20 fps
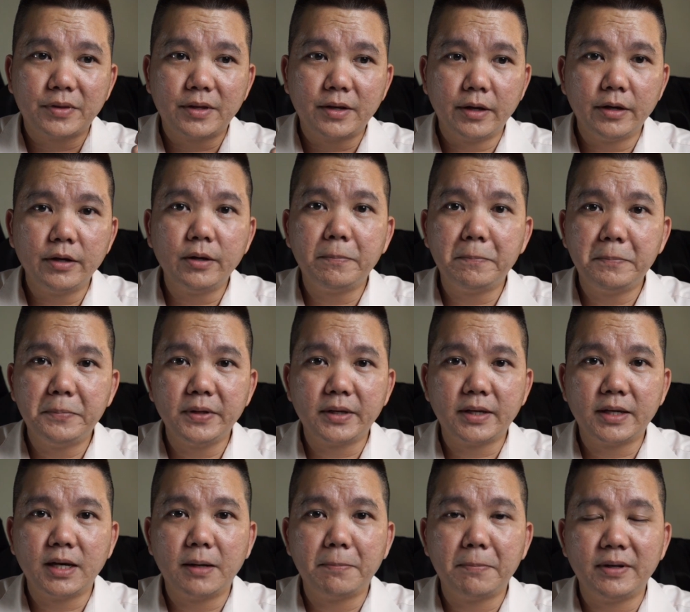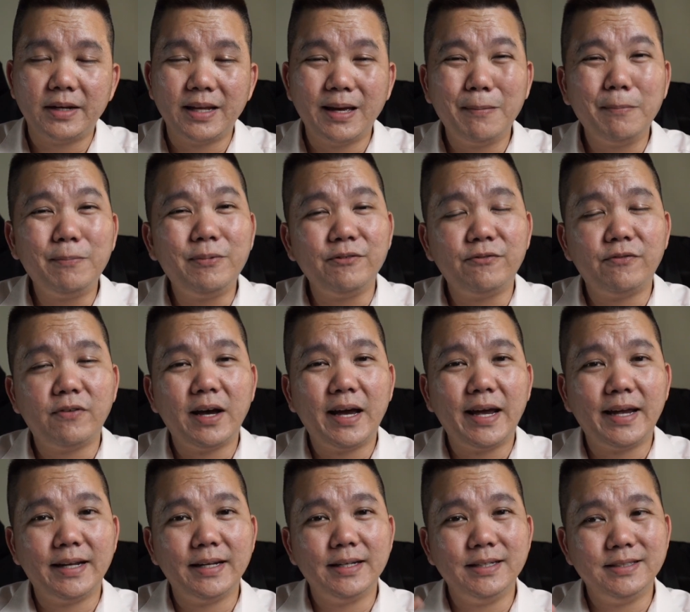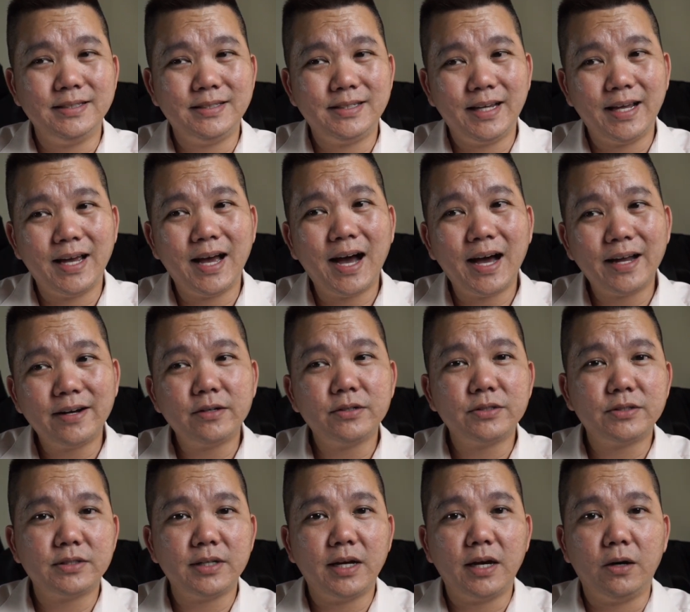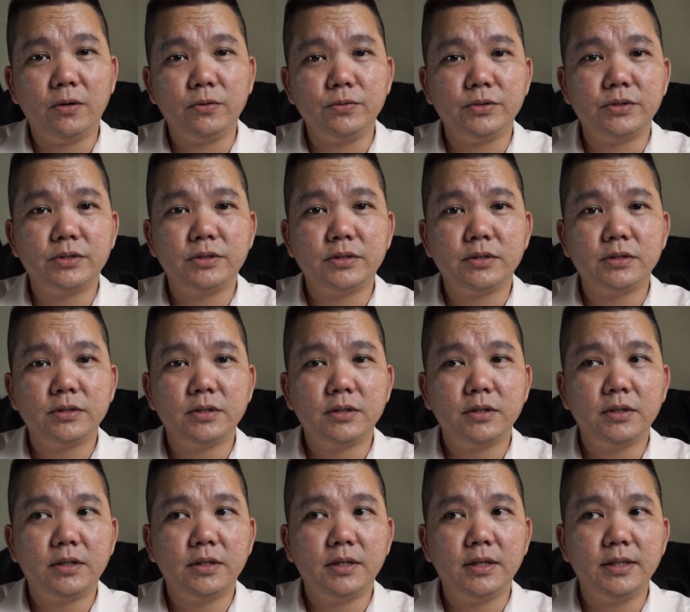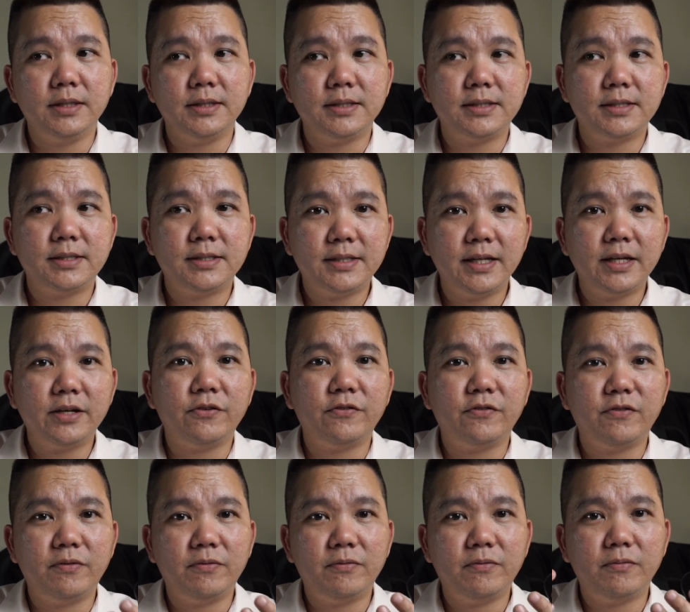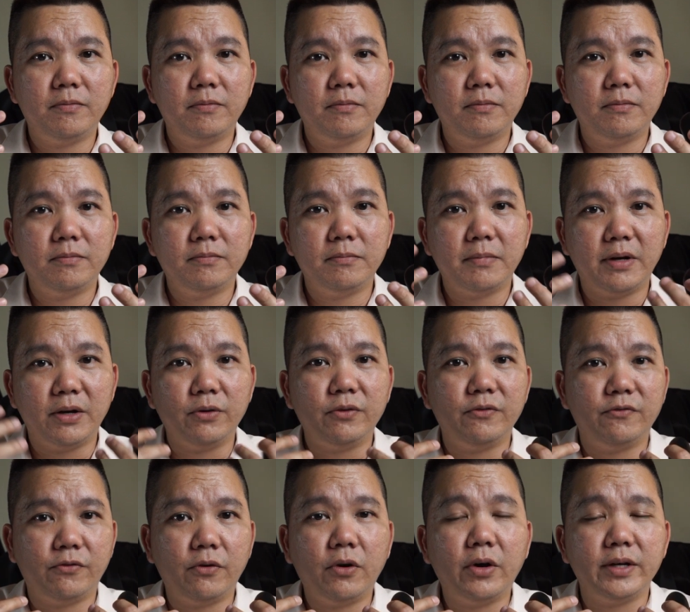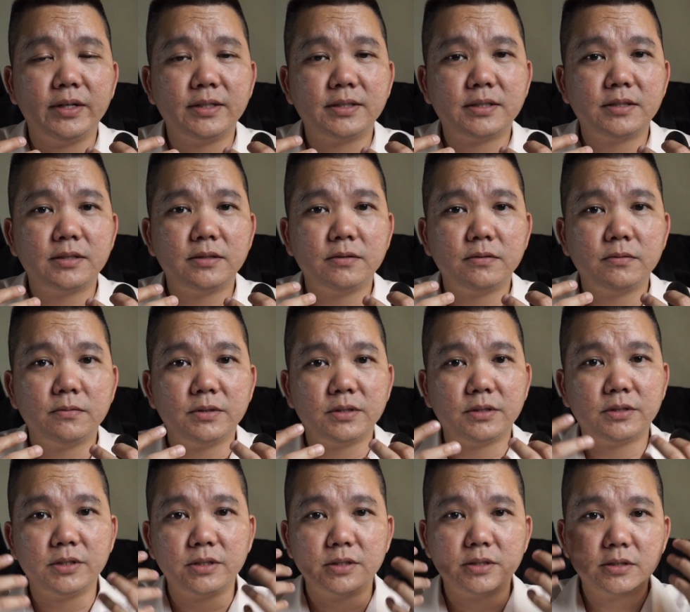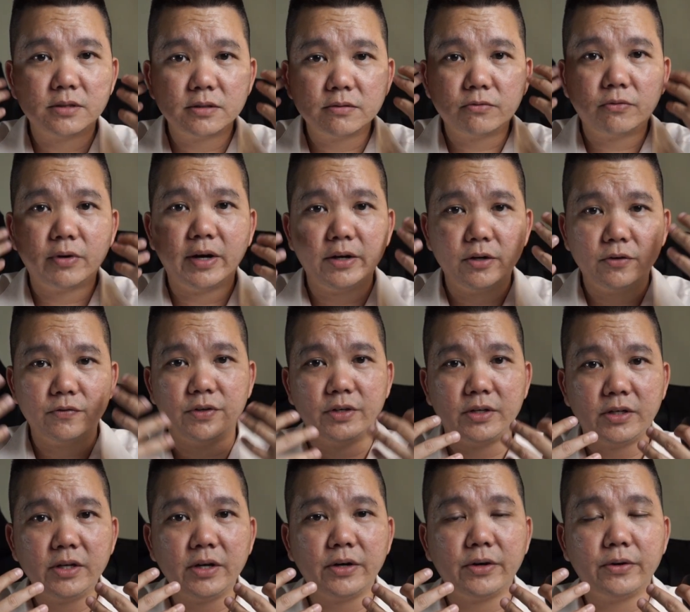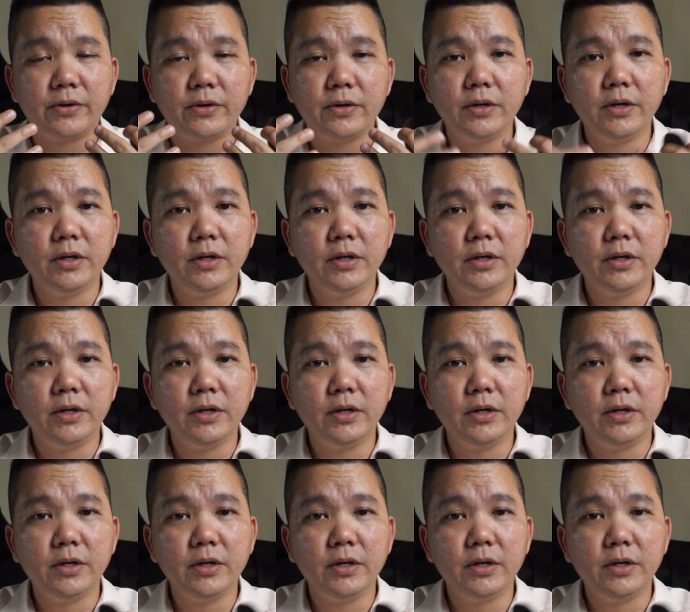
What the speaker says: kind of pick up and amplify the other sounds instead of my own voice, which is right over here.